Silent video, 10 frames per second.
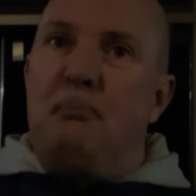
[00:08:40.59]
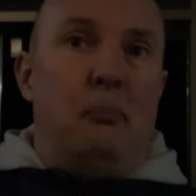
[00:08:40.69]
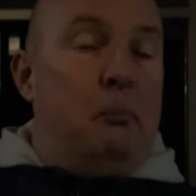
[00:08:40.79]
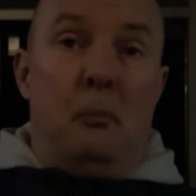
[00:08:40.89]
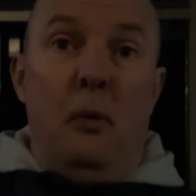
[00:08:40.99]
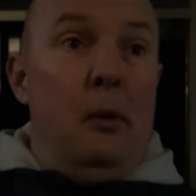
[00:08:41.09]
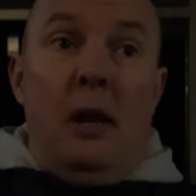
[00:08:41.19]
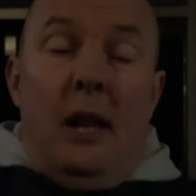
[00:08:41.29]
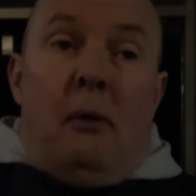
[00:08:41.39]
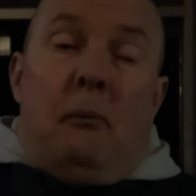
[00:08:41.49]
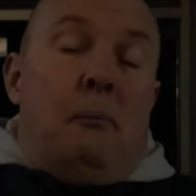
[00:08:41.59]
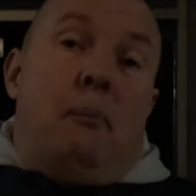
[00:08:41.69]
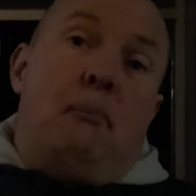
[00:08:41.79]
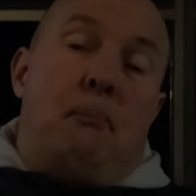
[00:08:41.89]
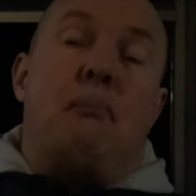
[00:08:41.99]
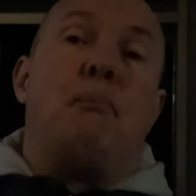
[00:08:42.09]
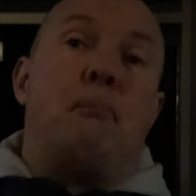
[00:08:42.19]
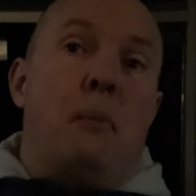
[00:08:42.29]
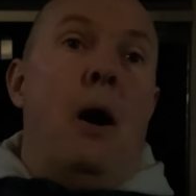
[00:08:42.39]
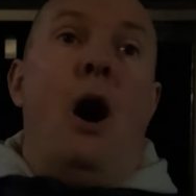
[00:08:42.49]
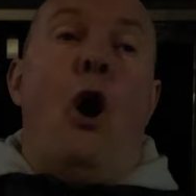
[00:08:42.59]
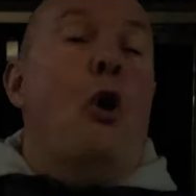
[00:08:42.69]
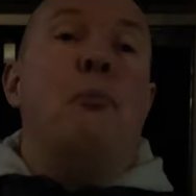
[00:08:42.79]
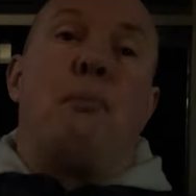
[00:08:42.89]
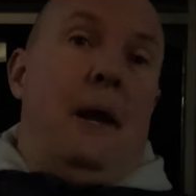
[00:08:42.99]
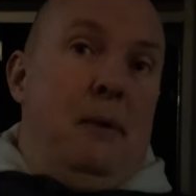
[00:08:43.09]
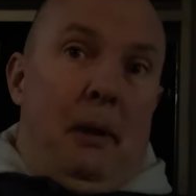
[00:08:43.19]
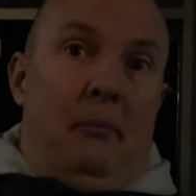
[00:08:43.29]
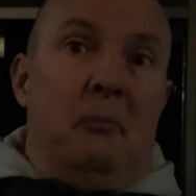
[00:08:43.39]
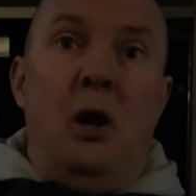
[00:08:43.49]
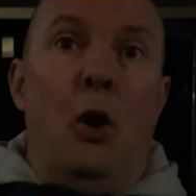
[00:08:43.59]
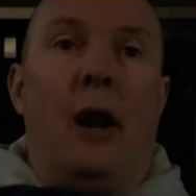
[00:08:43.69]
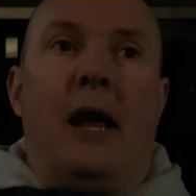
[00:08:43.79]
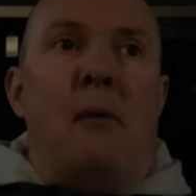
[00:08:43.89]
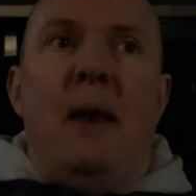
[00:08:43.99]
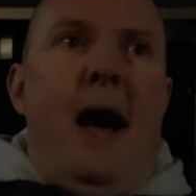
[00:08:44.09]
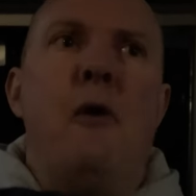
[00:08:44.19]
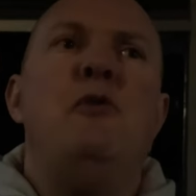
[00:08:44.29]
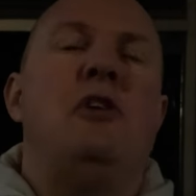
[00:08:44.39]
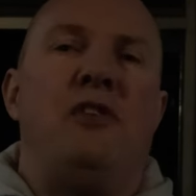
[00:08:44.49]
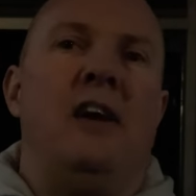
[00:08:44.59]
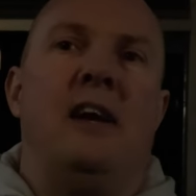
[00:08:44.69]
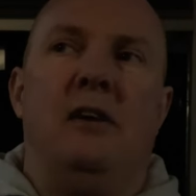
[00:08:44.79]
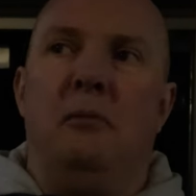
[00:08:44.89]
Everybody, which I agree. Unplayable. How would you think?